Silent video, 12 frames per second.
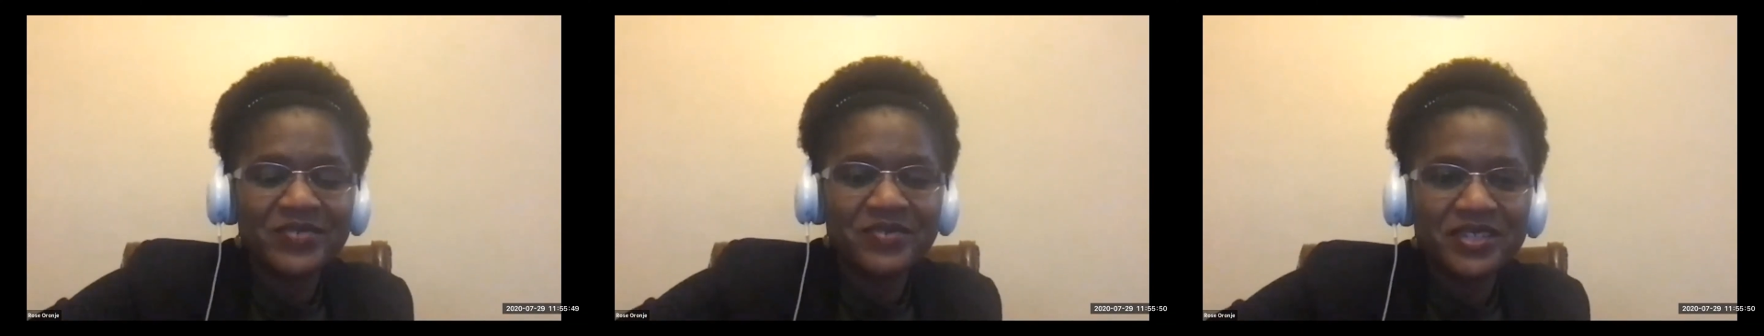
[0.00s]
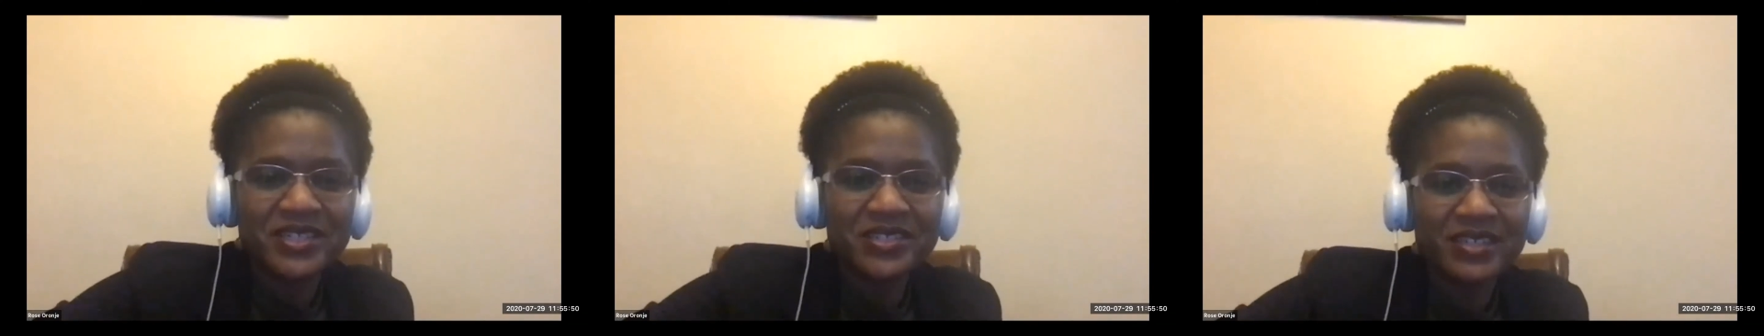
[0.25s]

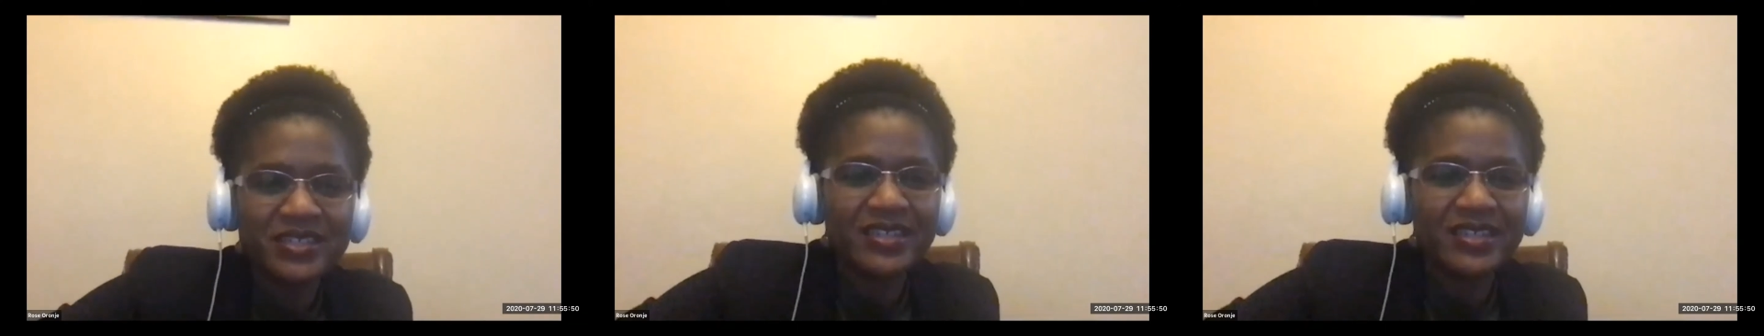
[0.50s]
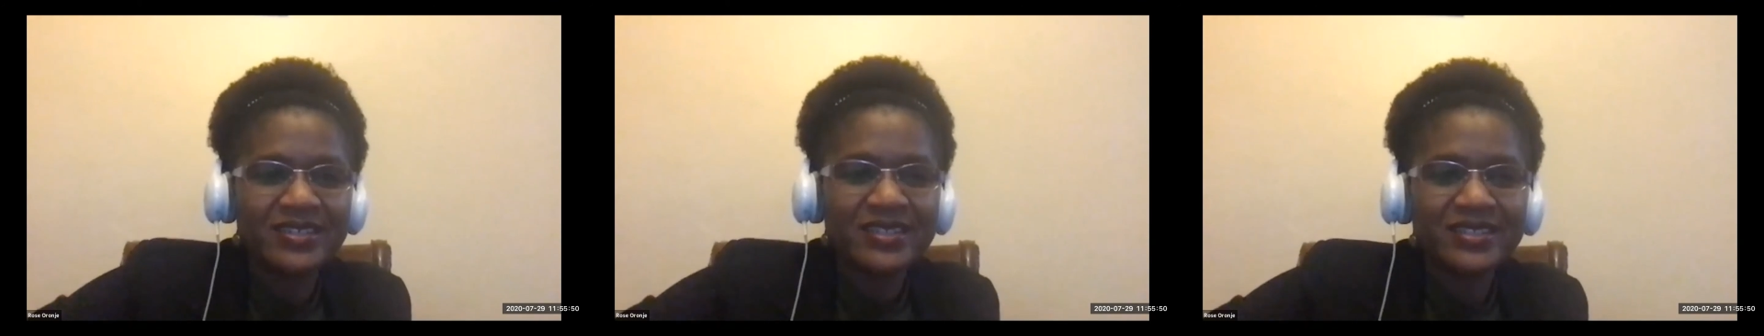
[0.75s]
very
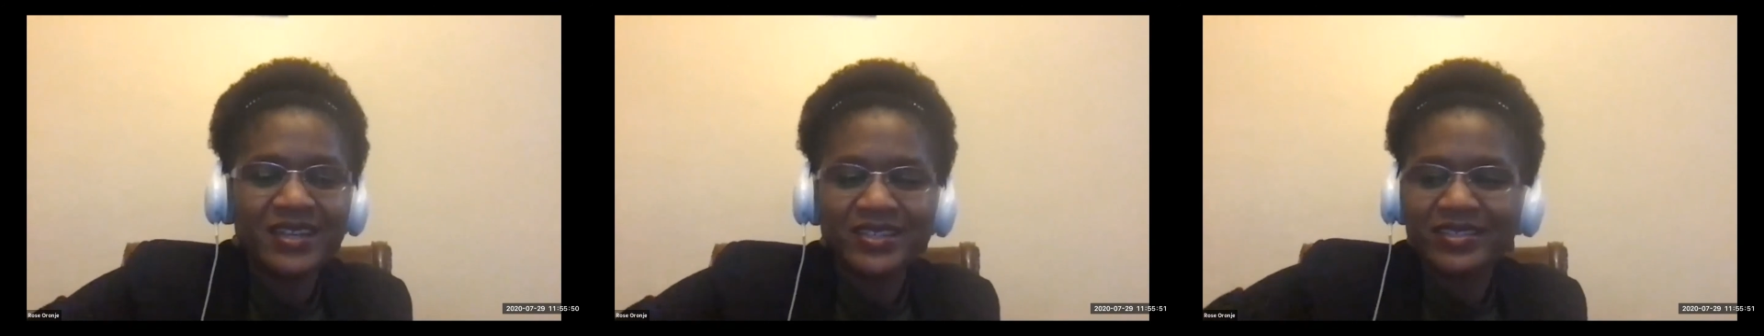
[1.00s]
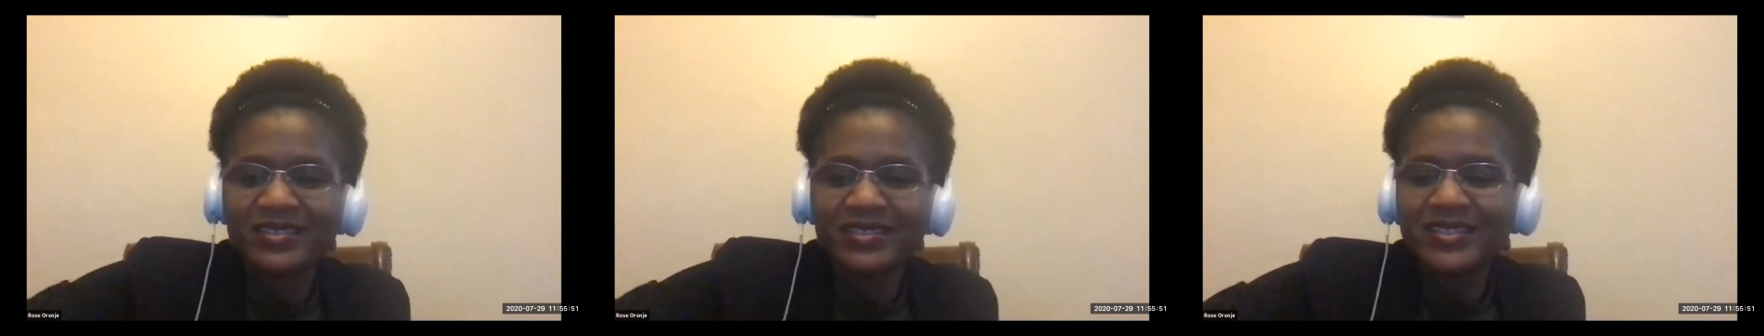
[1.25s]
interesting
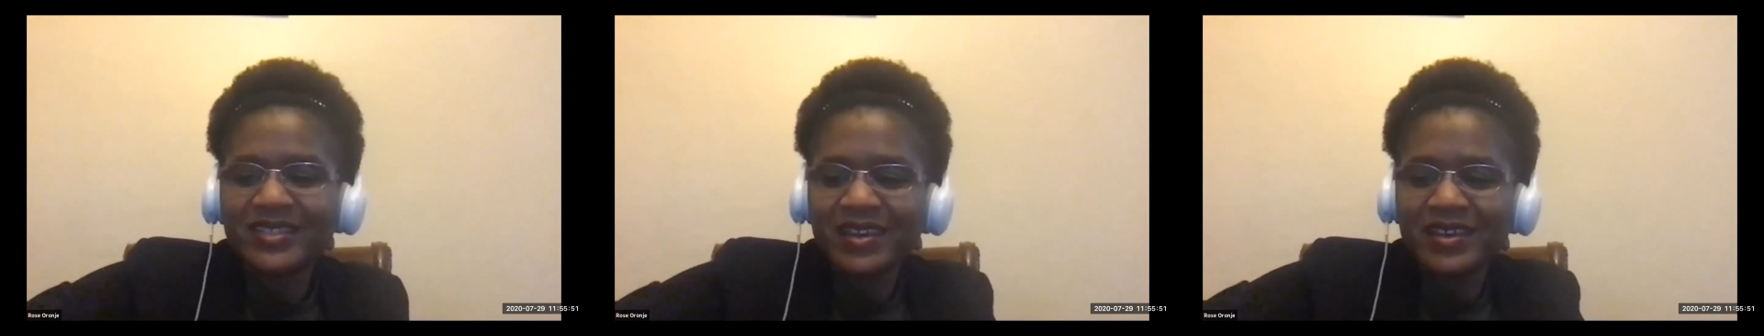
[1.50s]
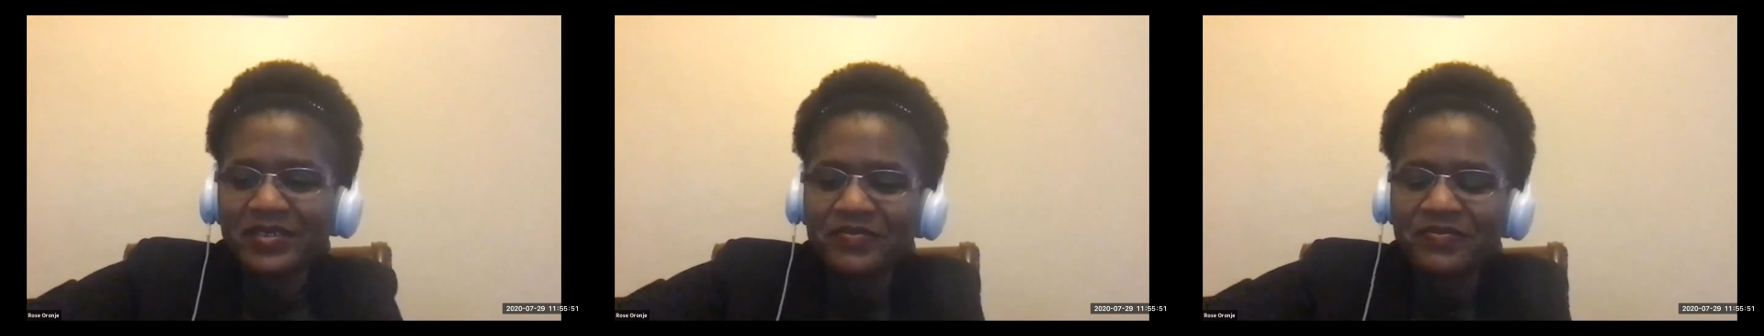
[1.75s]
discussions,
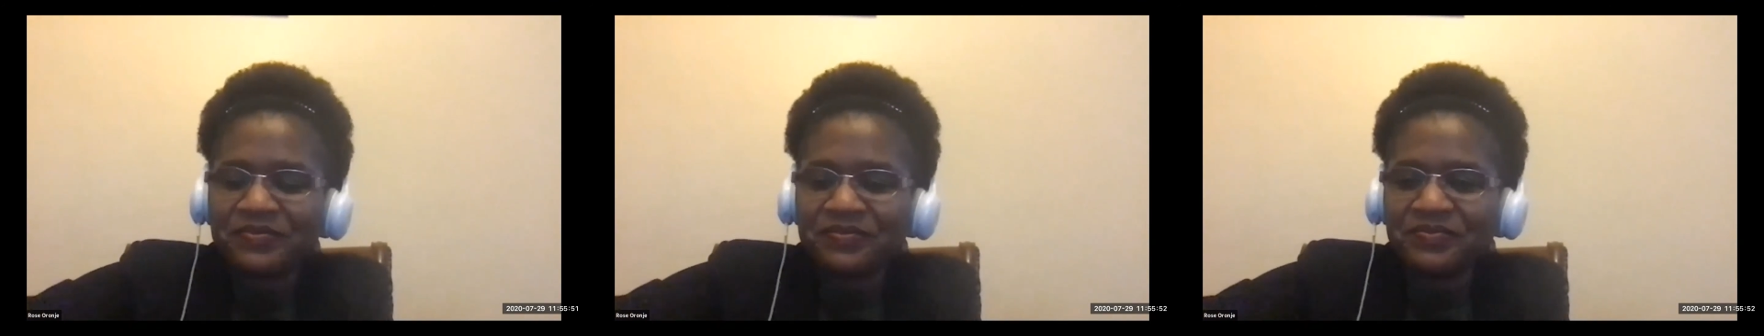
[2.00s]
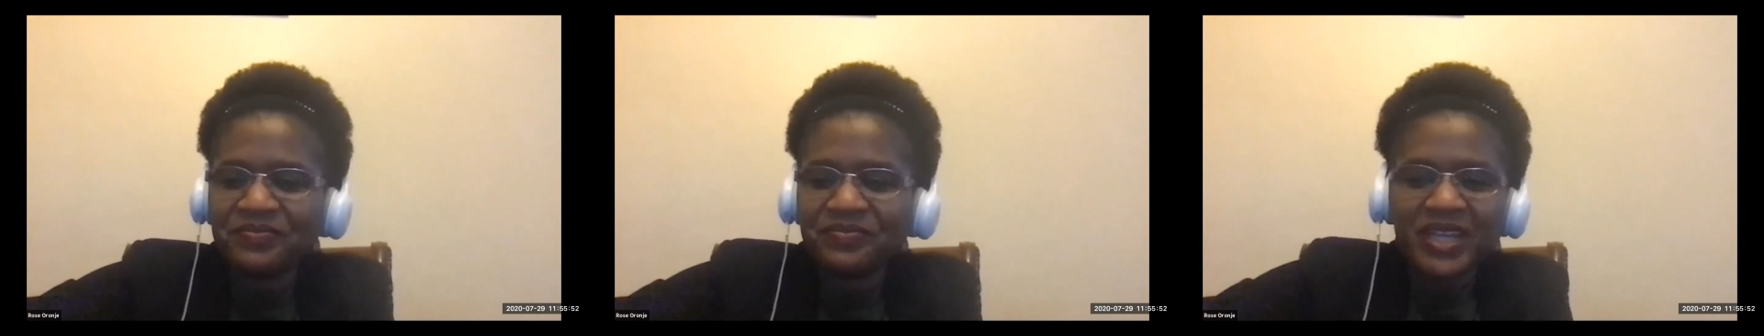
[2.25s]

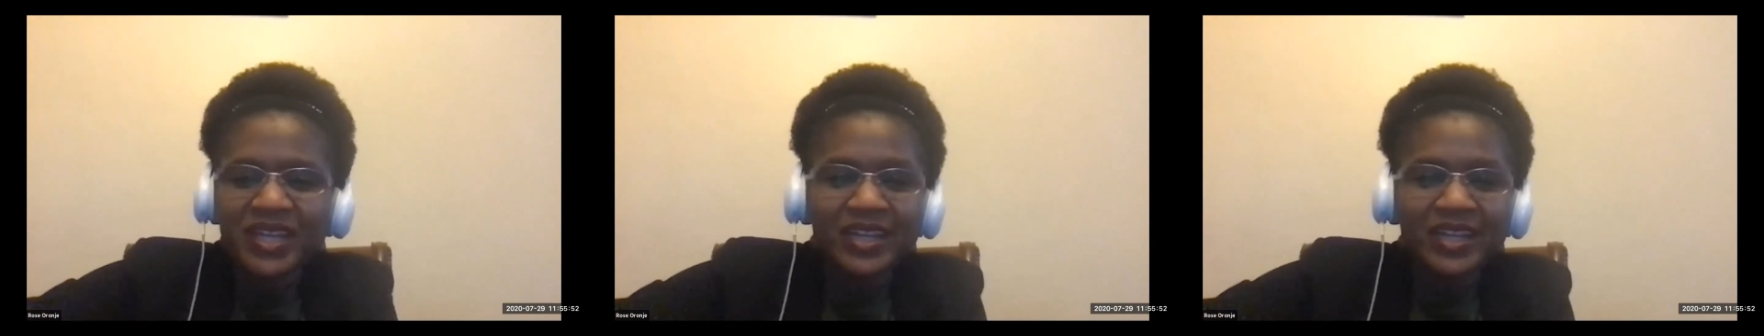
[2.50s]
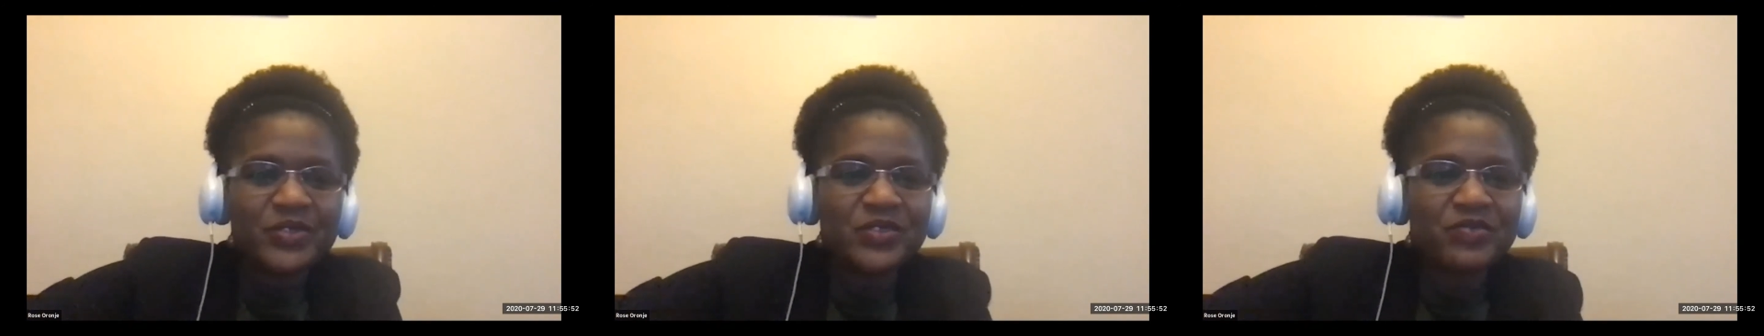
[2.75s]

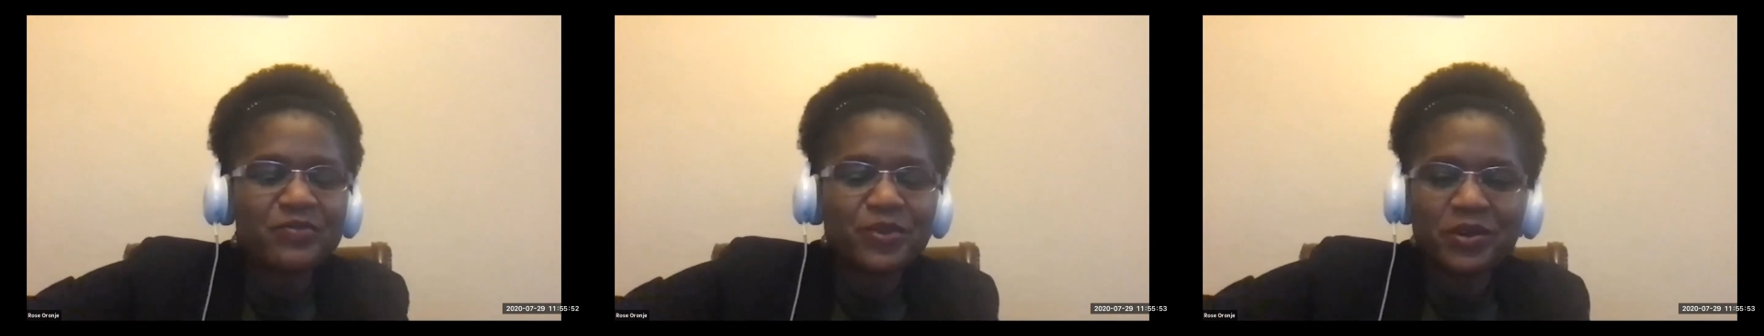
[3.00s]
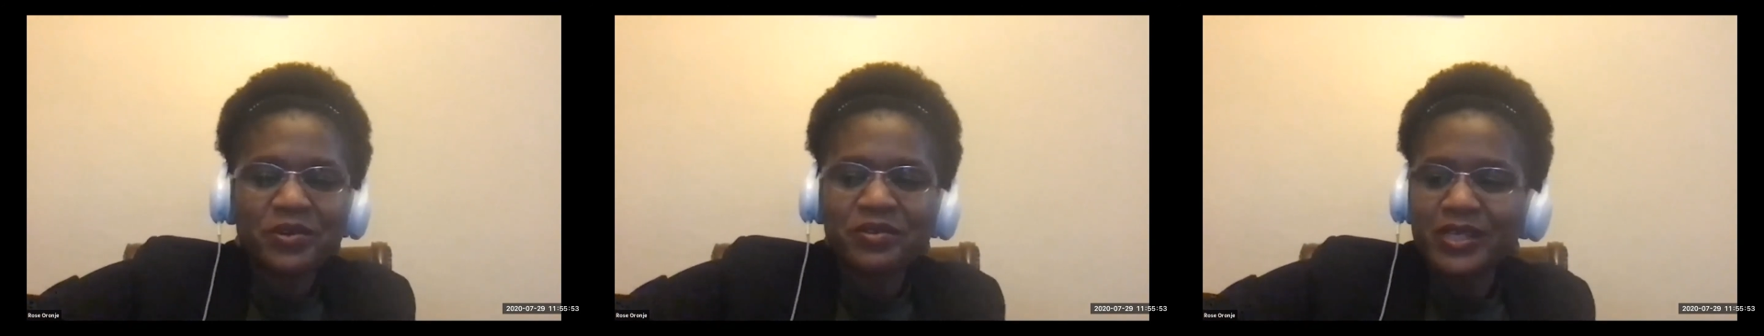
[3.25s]
lots of
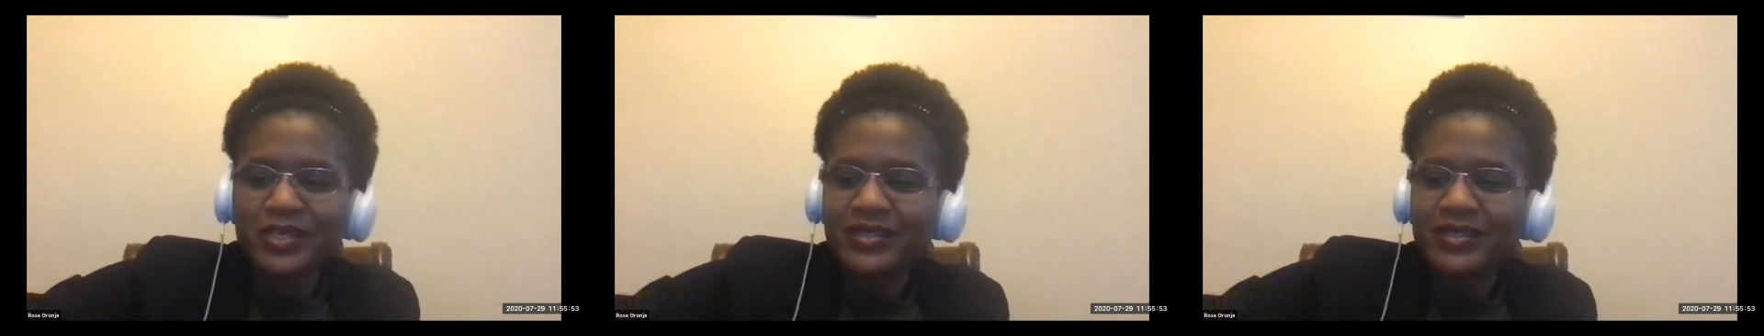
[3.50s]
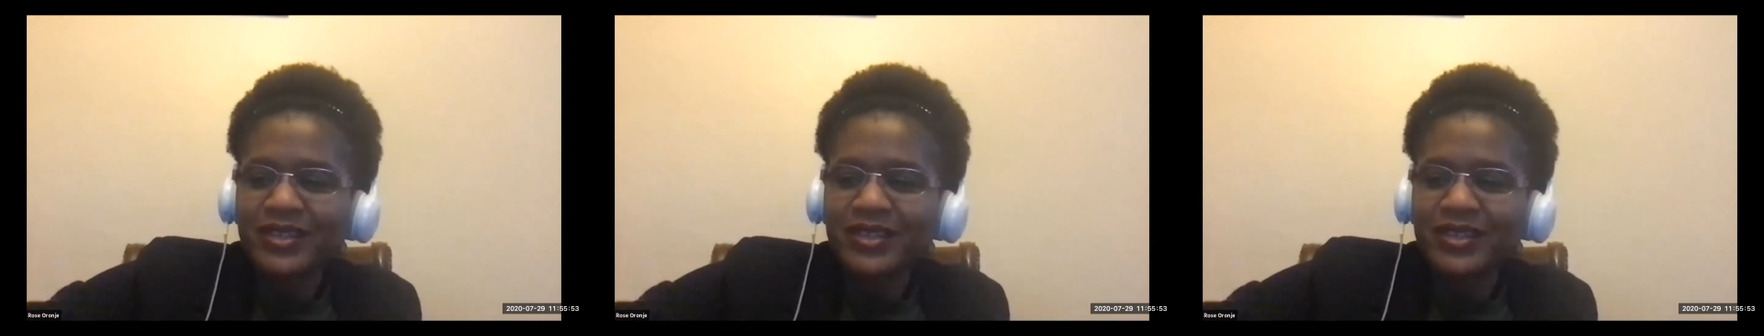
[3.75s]
progress.